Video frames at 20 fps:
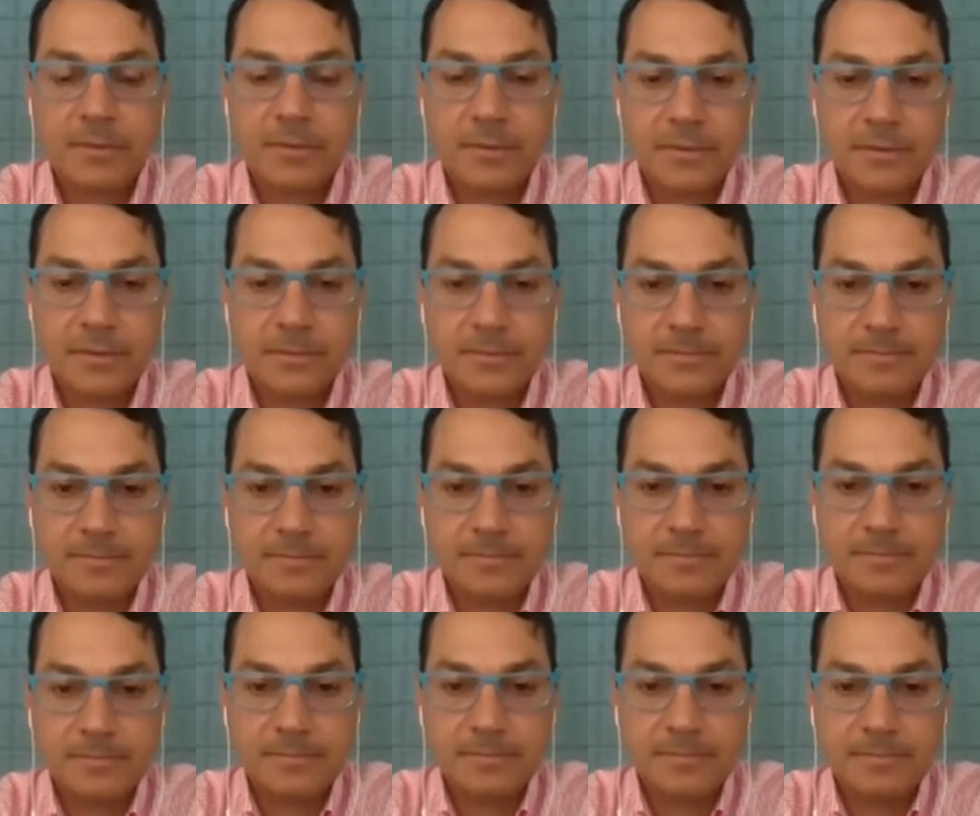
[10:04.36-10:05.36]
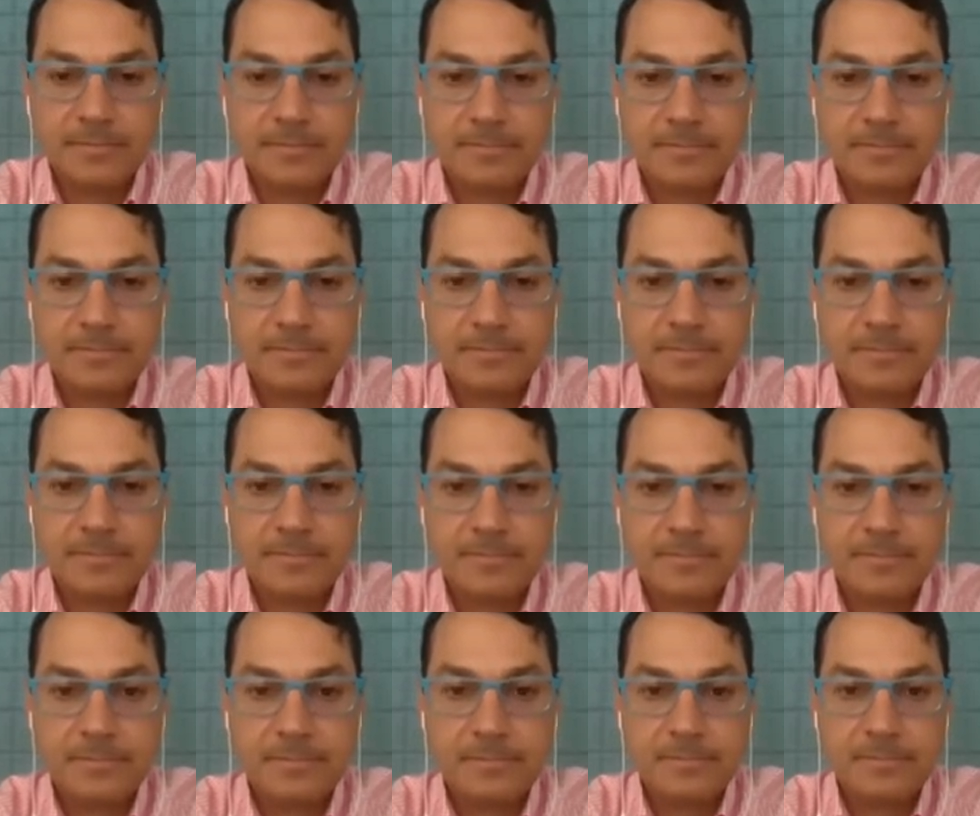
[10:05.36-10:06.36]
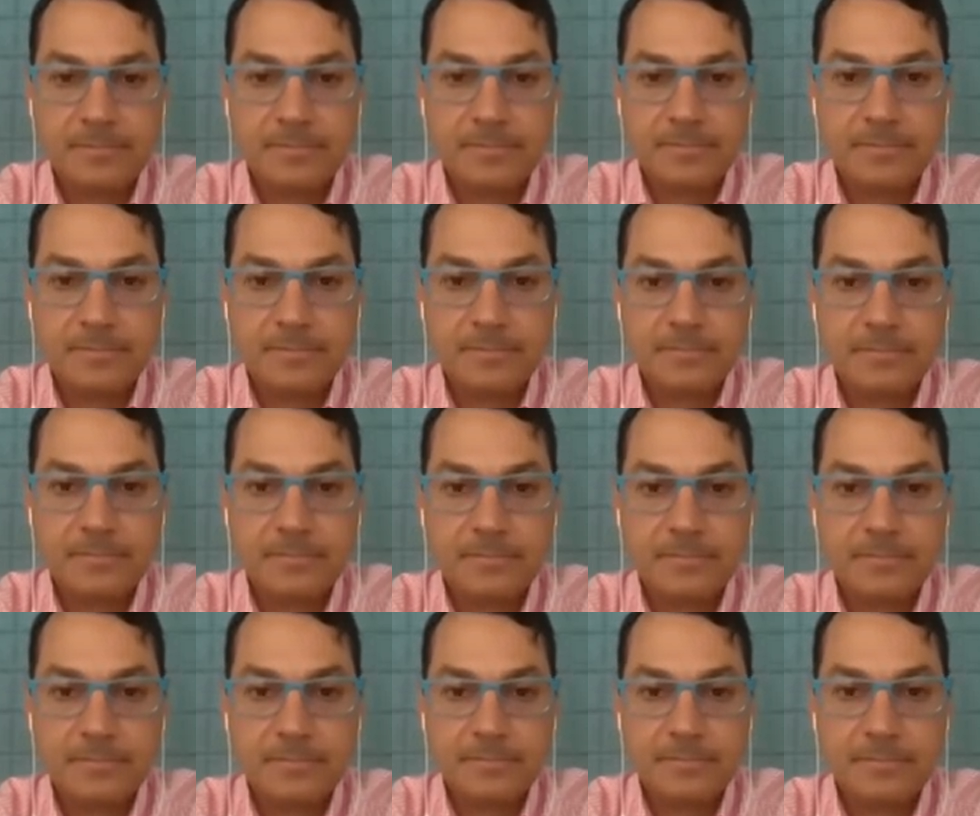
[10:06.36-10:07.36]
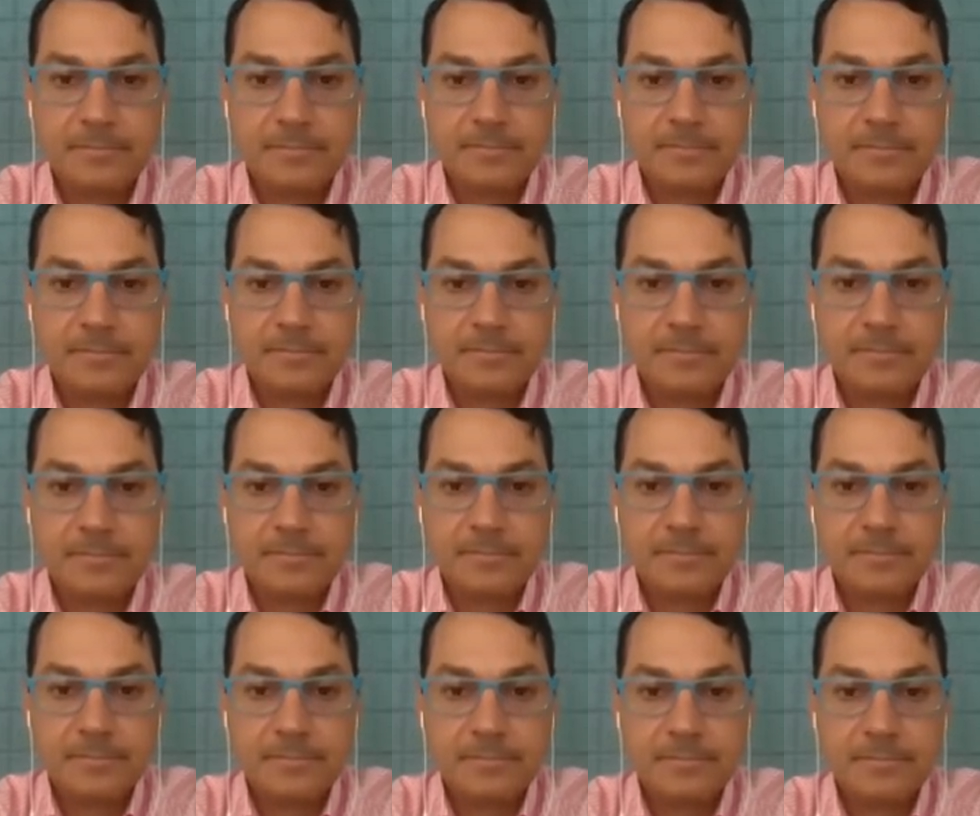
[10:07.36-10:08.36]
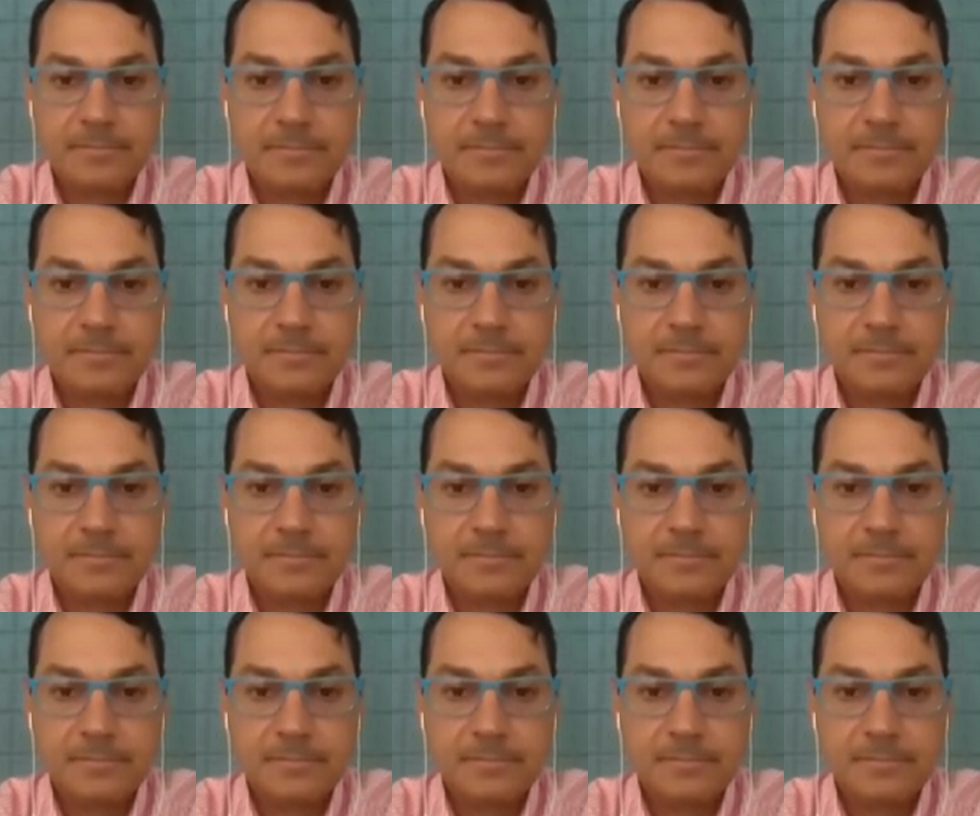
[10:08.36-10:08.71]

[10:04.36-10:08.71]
This person isn't speaking.